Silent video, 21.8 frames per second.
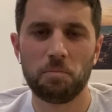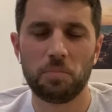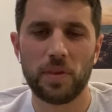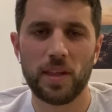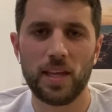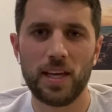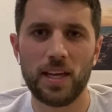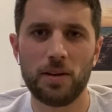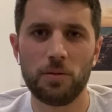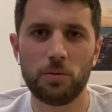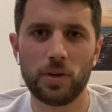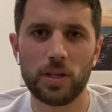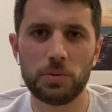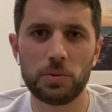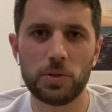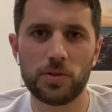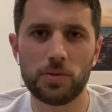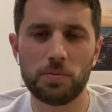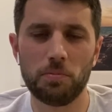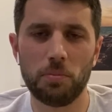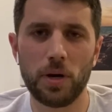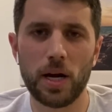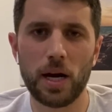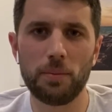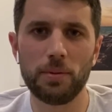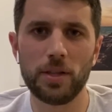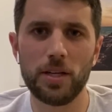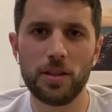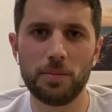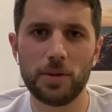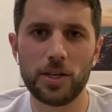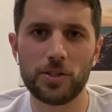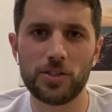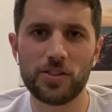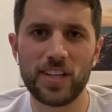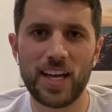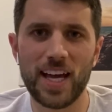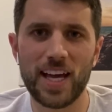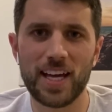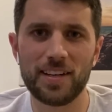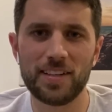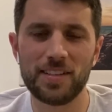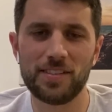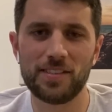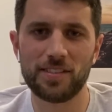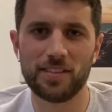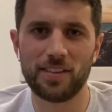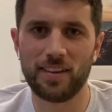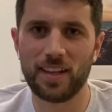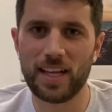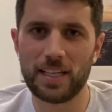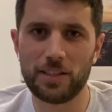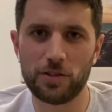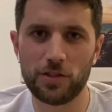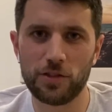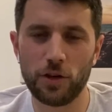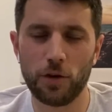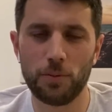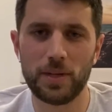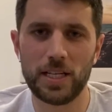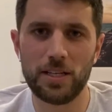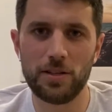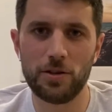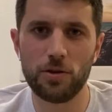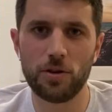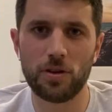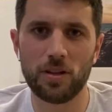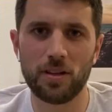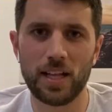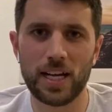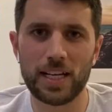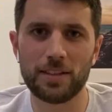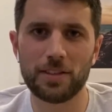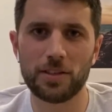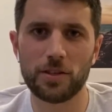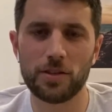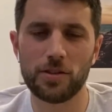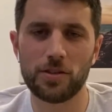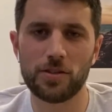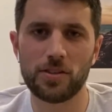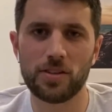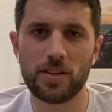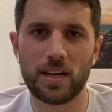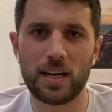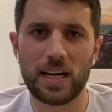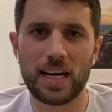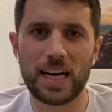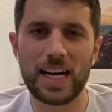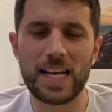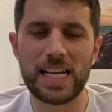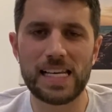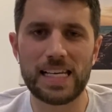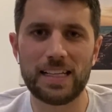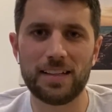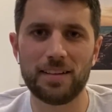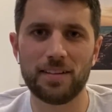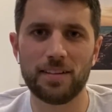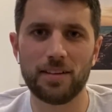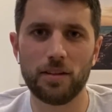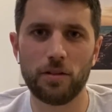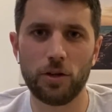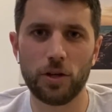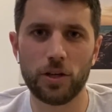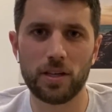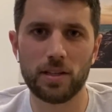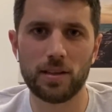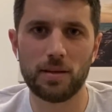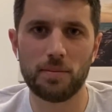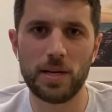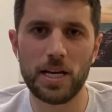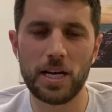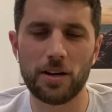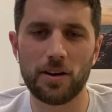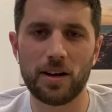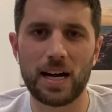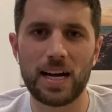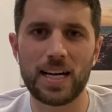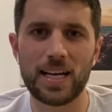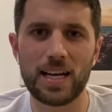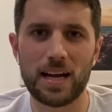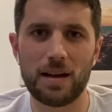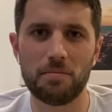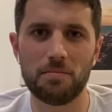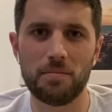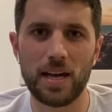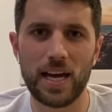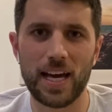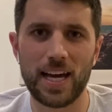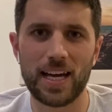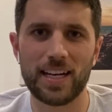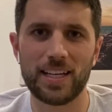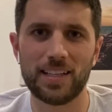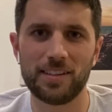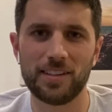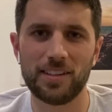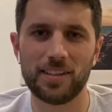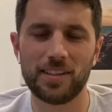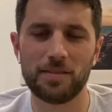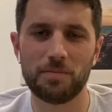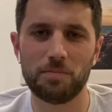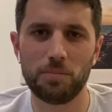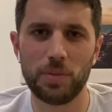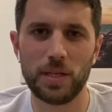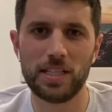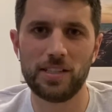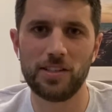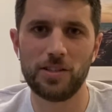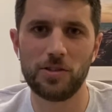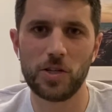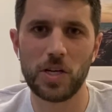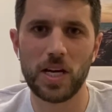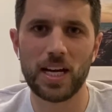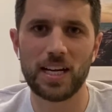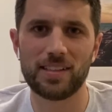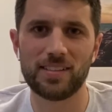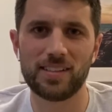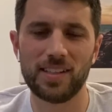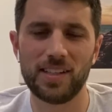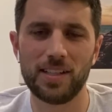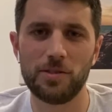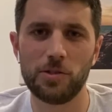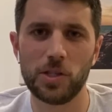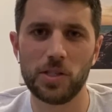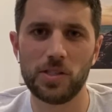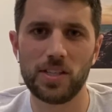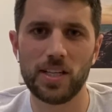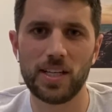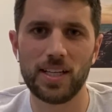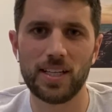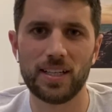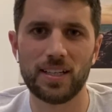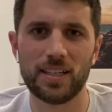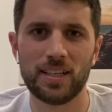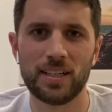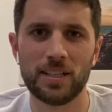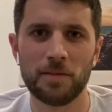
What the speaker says: And what was probably the most sad is, like so many new collectors, I didn't look in the mirror. I got mad at the PCGS and NGC.